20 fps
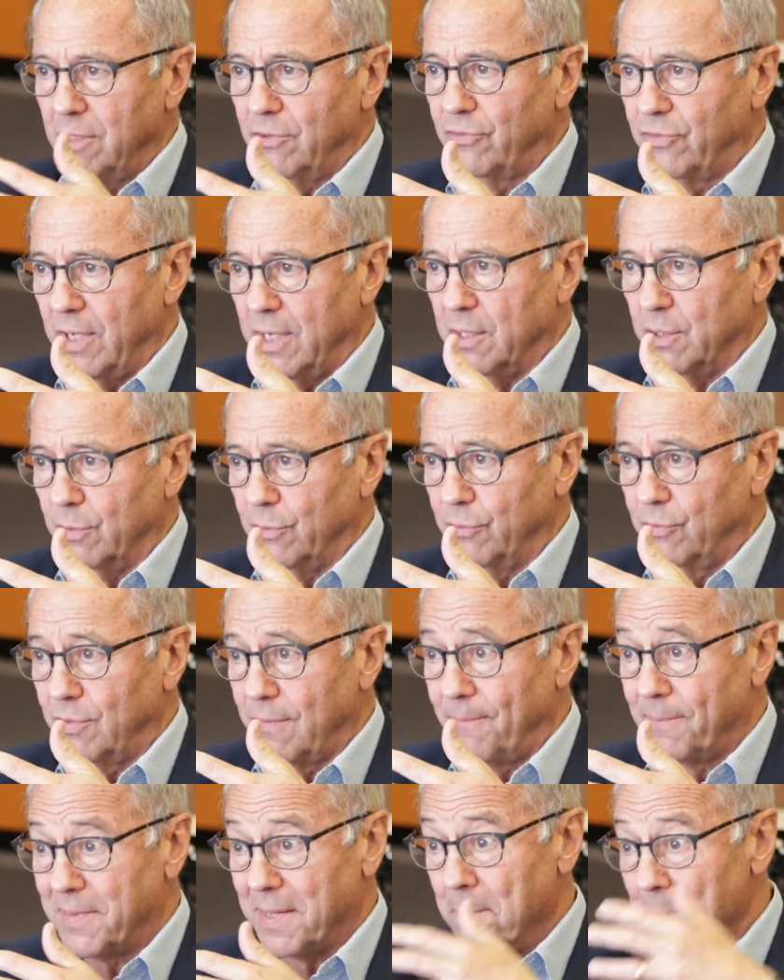the
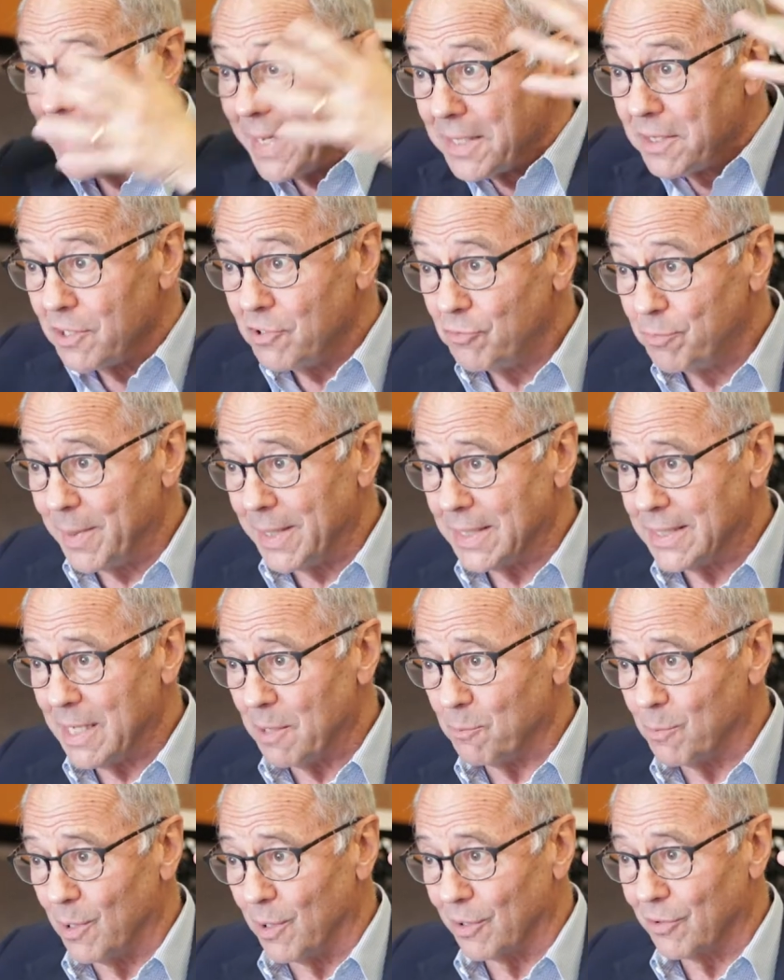cells that make these big
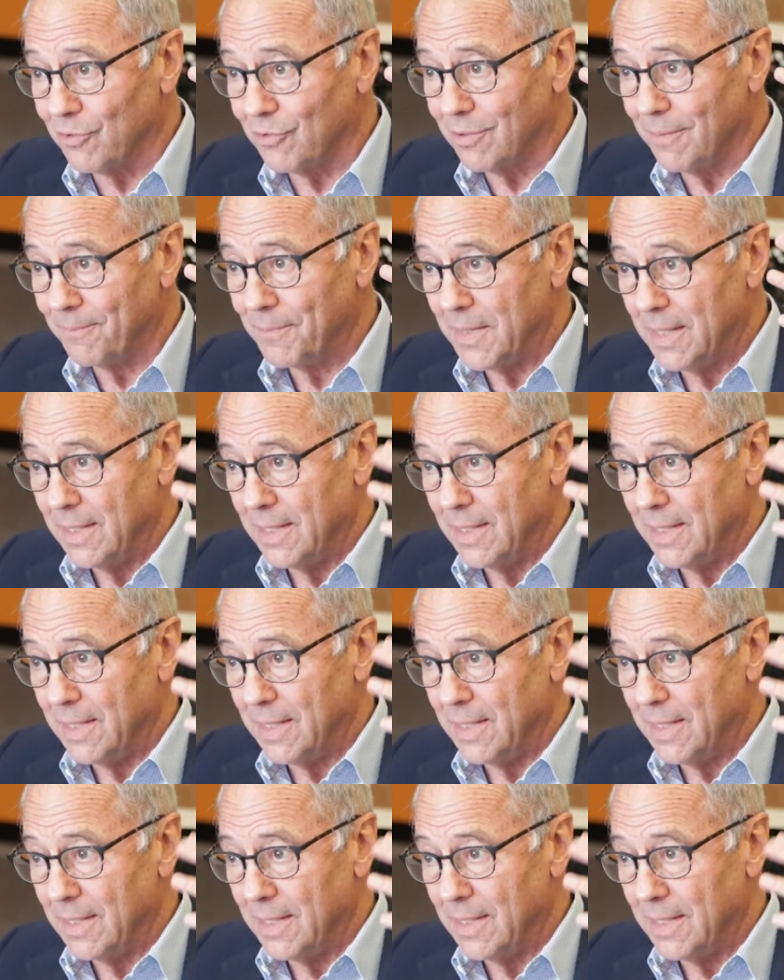networks?